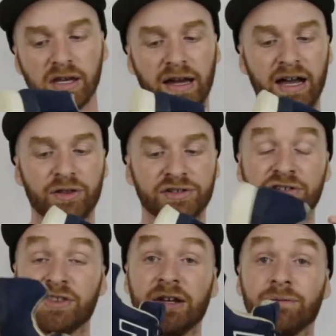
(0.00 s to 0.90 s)
This
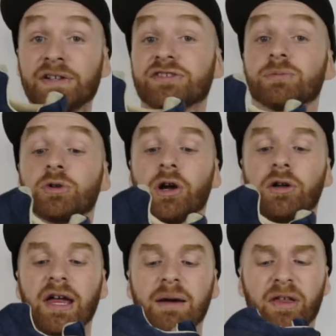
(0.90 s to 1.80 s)
is the Invincible
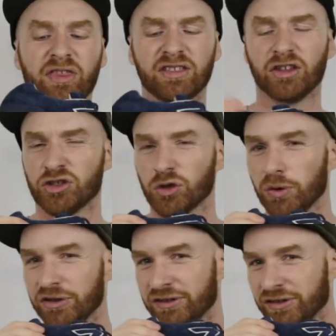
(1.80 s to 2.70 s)
Collab. I think the
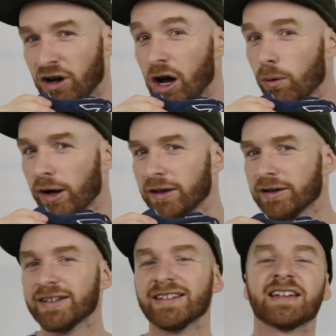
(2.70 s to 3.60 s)
store is in Taiwan,
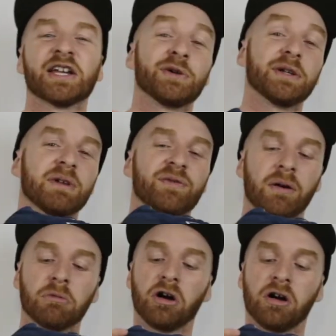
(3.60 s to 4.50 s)
correct me if
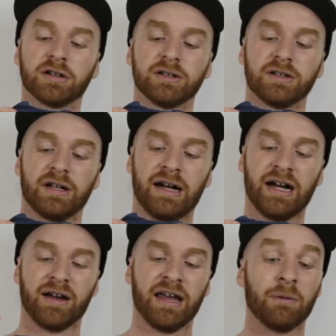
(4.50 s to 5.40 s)
I'm wrong.
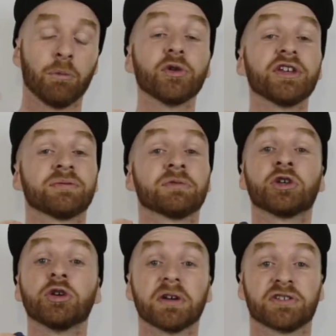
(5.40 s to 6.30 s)
And I bought these from
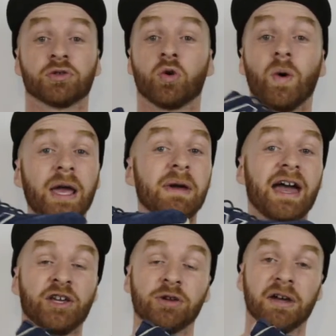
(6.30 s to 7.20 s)
Cubic store way
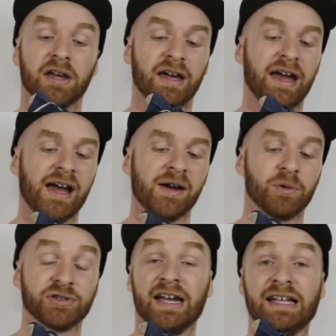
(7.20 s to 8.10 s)
back. Cubic
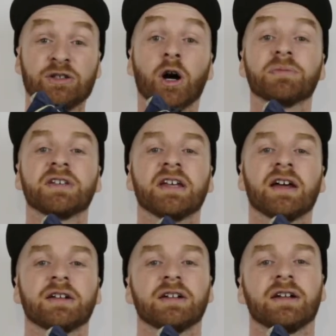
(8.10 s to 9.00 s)
was like a top
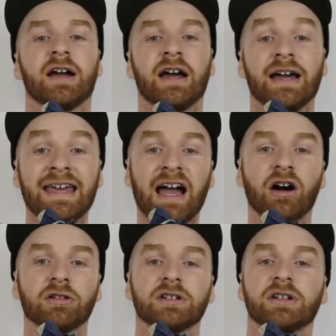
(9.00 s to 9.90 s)
tier
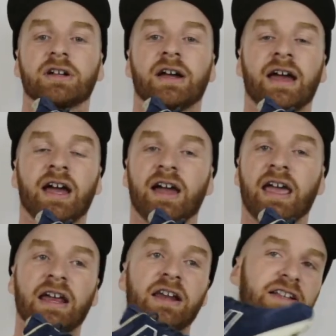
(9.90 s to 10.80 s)
account,
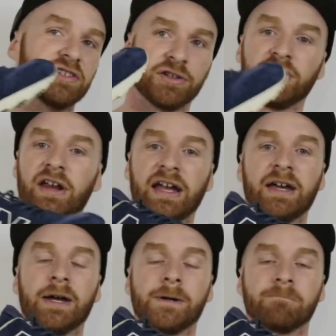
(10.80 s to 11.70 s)
and like just sort of like
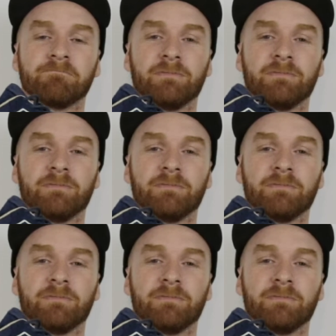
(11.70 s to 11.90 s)
a